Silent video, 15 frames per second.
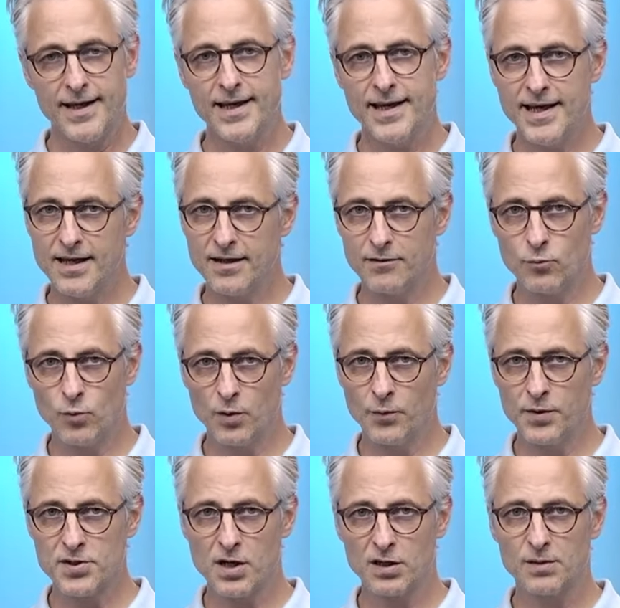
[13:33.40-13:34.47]
And what we
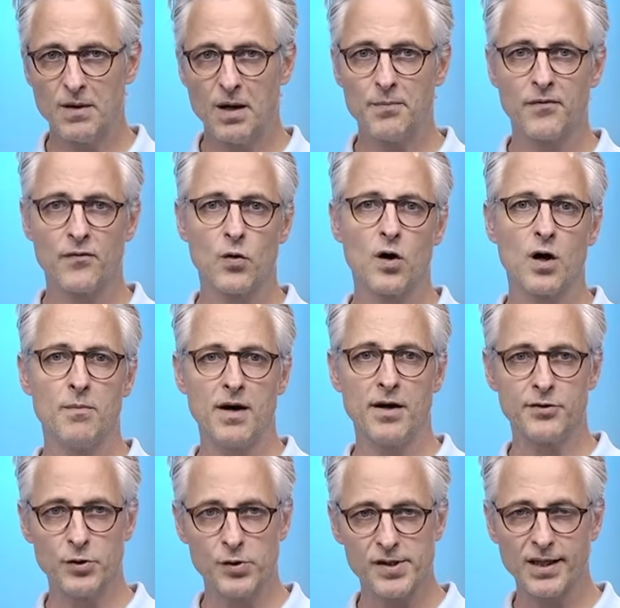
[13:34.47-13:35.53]
talked about before about
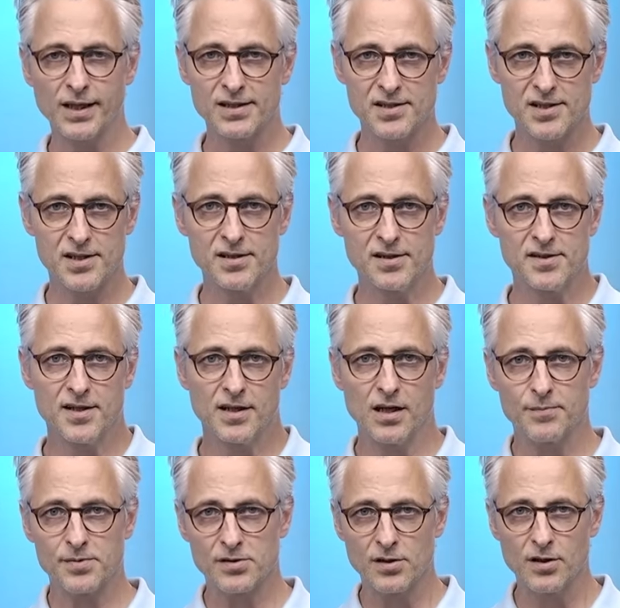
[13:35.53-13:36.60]
using assisted
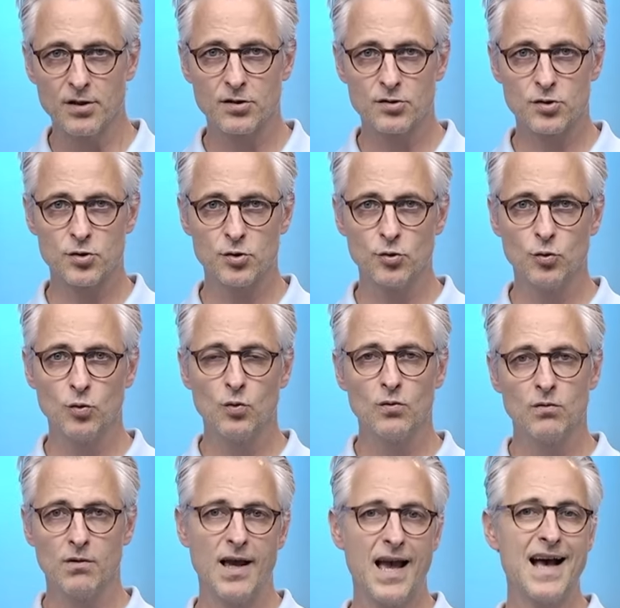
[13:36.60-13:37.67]
setups to
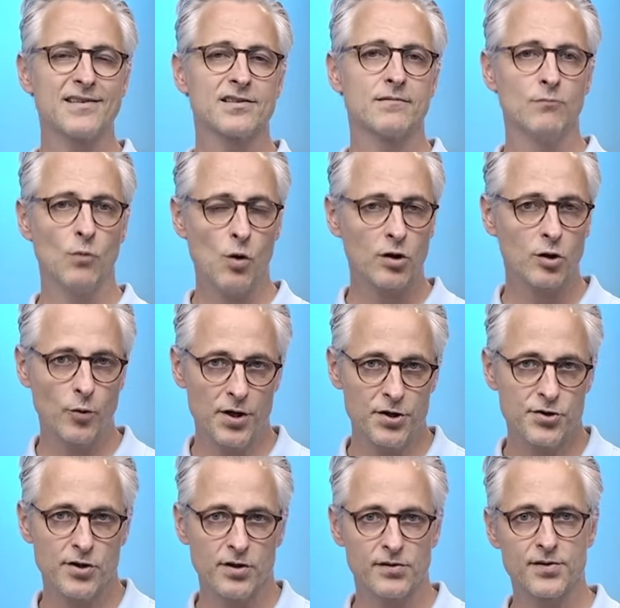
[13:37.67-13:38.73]
ask more
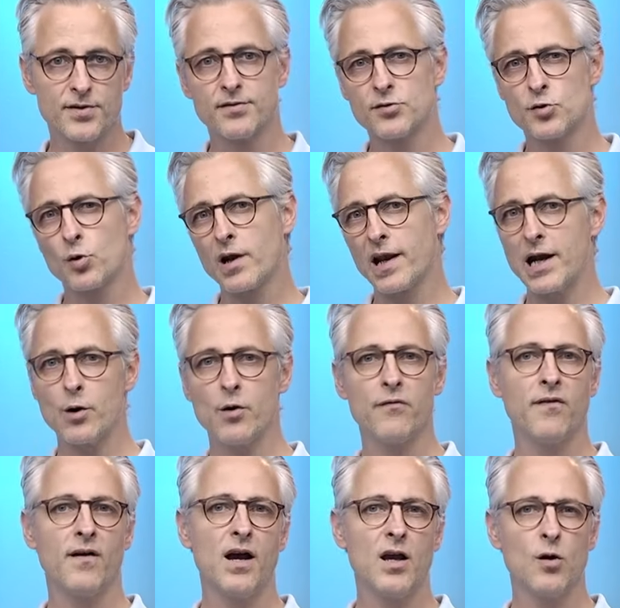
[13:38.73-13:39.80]
questions, to
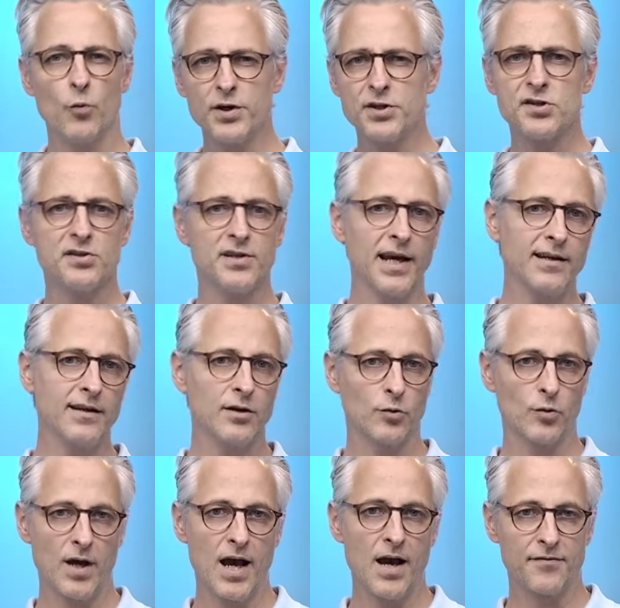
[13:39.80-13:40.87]
clarify which data do
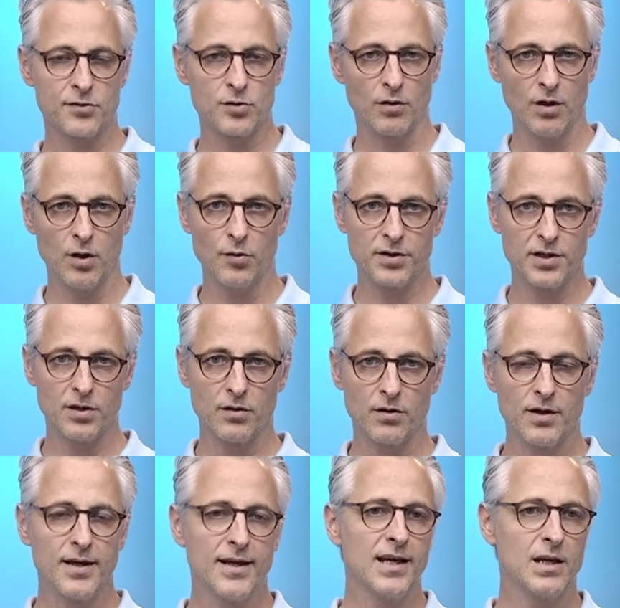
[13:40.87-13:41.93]
you have to load here.
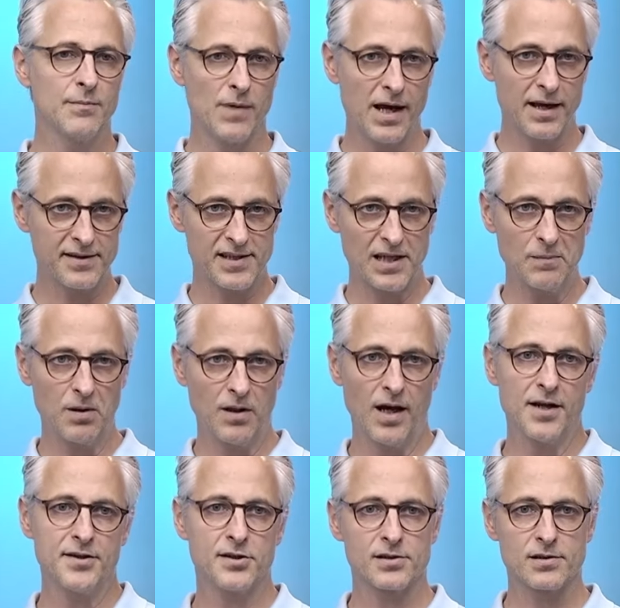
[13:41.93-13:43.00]
In my example, I
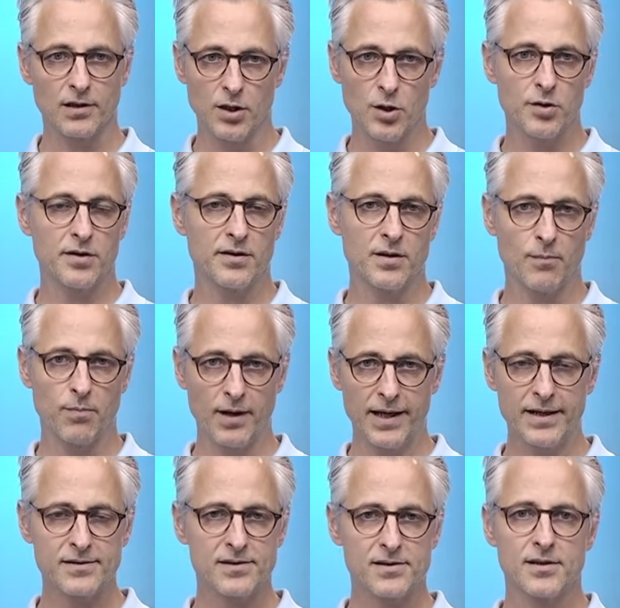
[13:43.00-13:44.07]
just loaded the
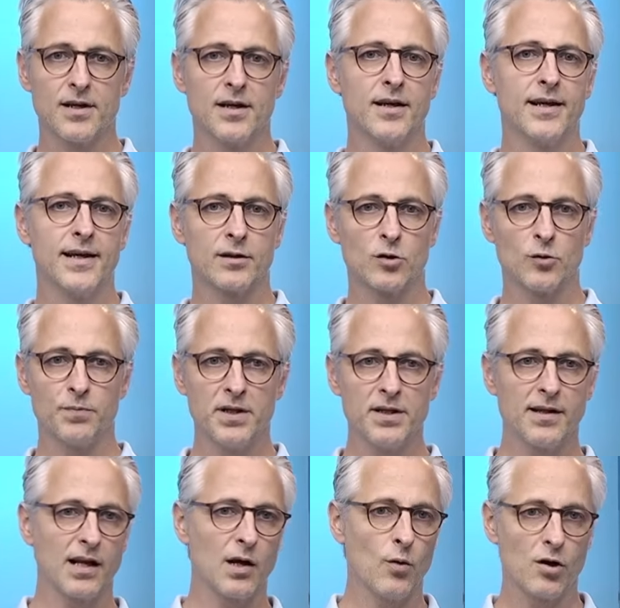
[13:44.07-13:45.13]
plants. It could be
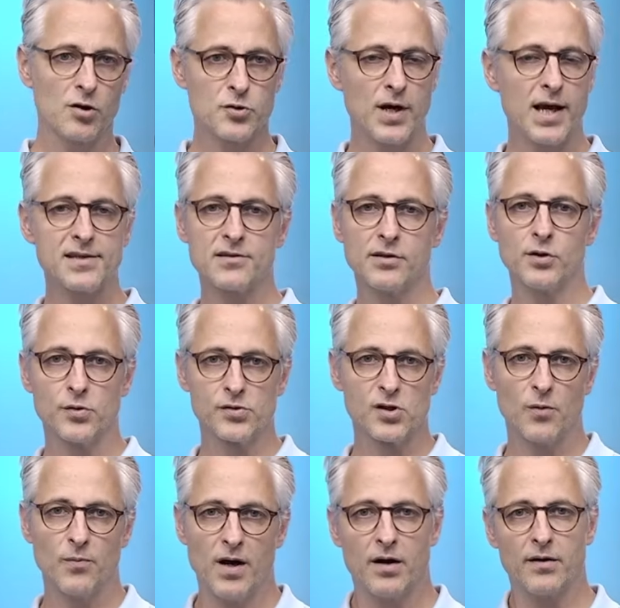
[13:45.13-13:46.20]
that I wanted to ask the user
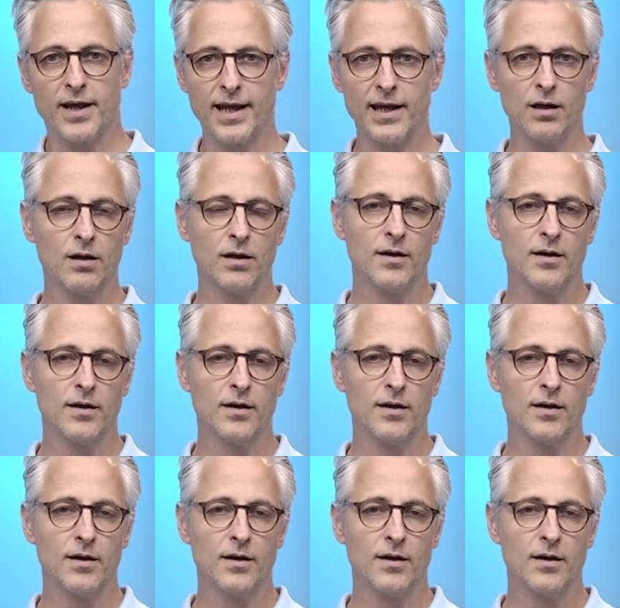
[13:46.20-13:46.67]
about, hey,